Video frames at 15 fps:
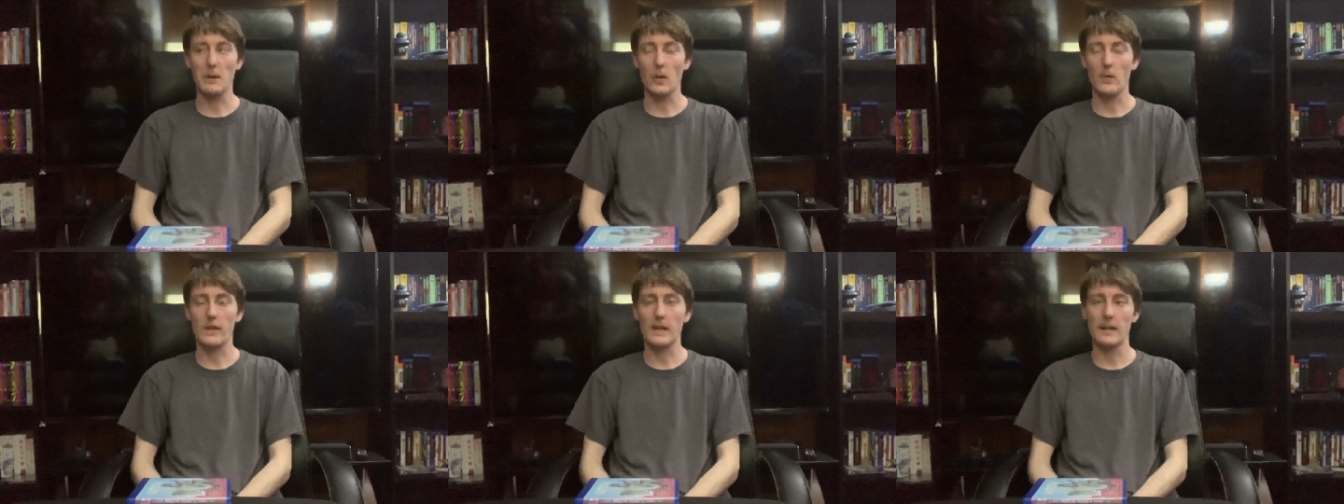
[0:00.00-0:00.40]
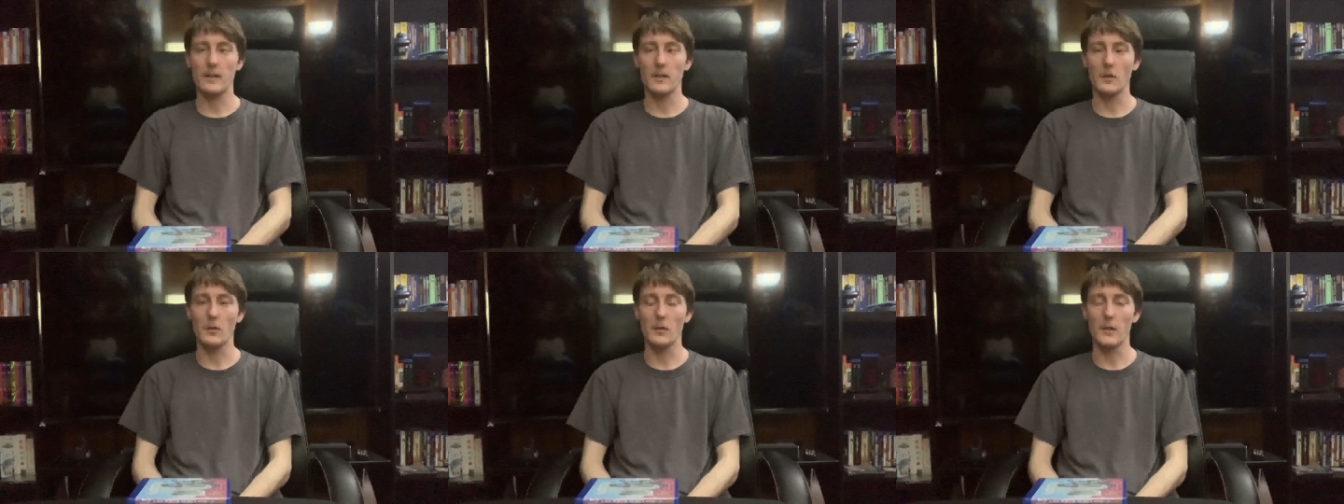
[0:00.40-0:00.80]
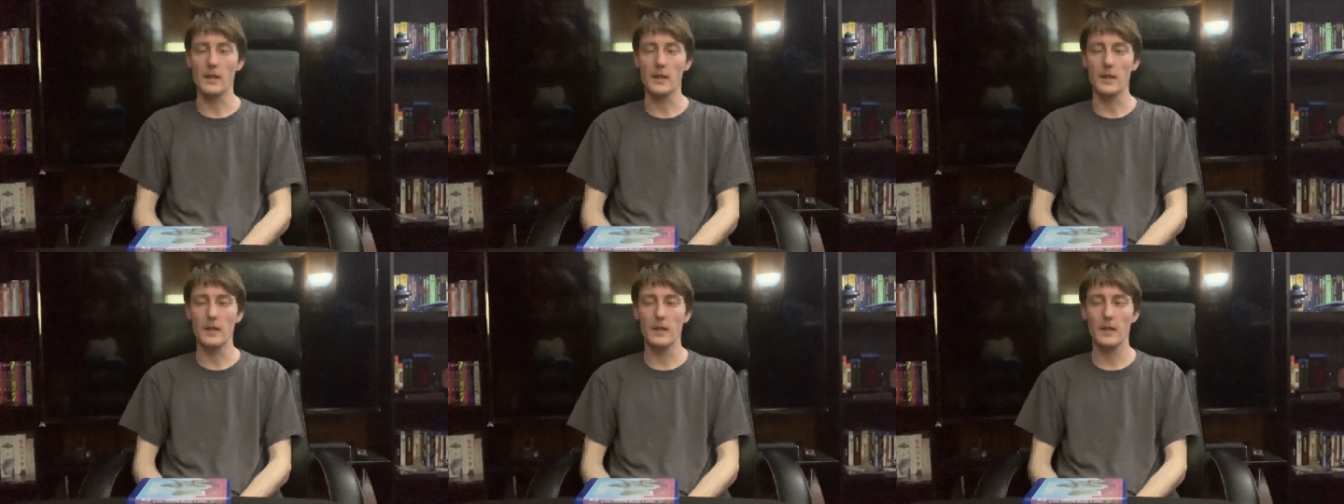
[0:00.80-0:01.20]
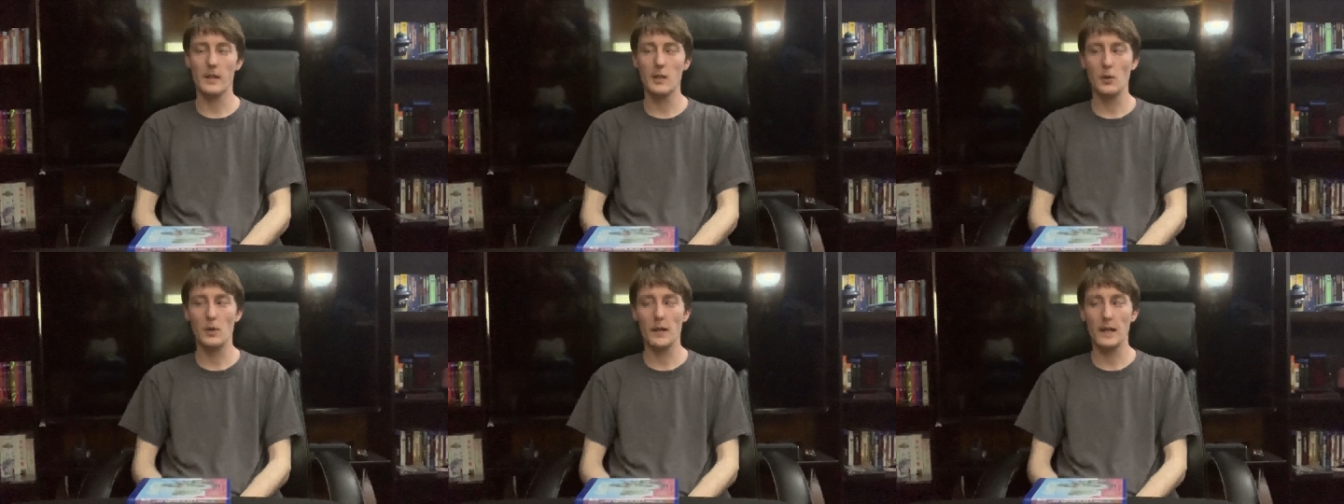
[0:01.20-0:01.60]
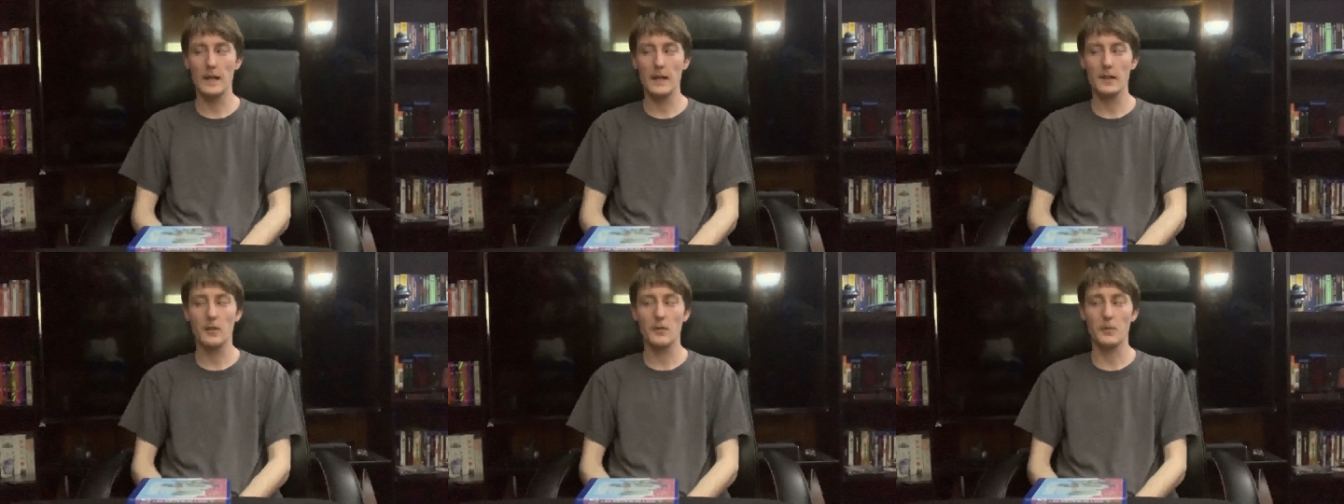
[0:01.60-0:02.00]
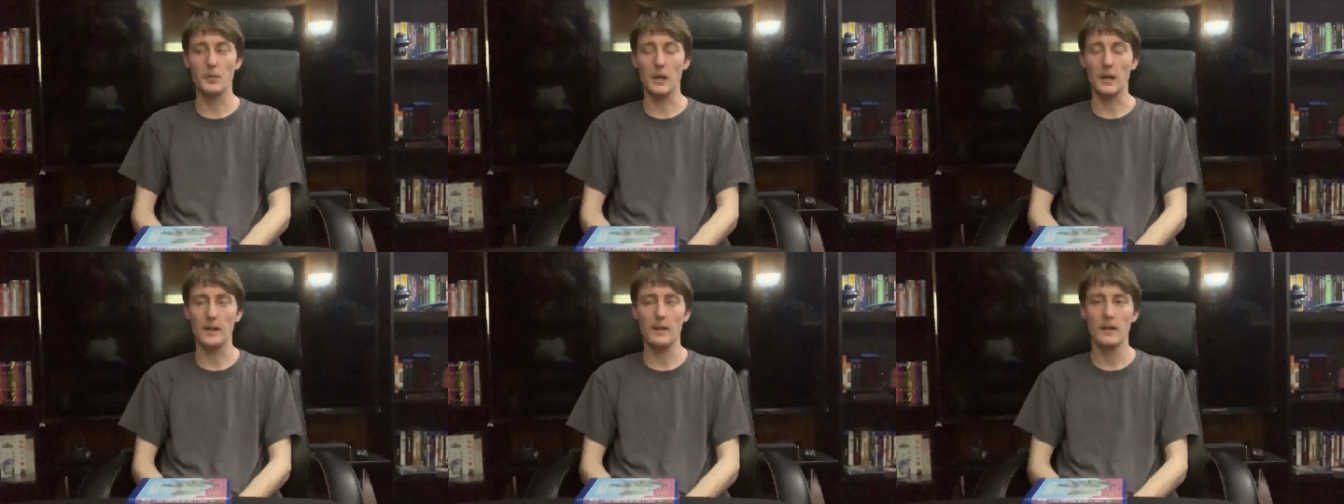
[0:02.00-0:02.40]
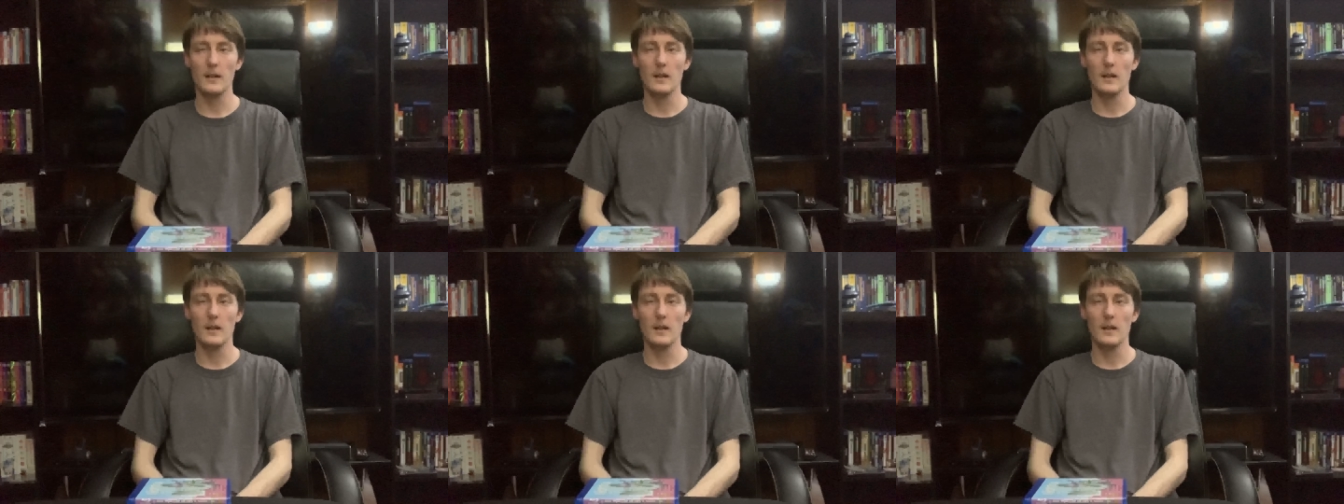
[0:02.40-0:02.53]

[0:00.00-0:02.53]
I would get to the Q&As, but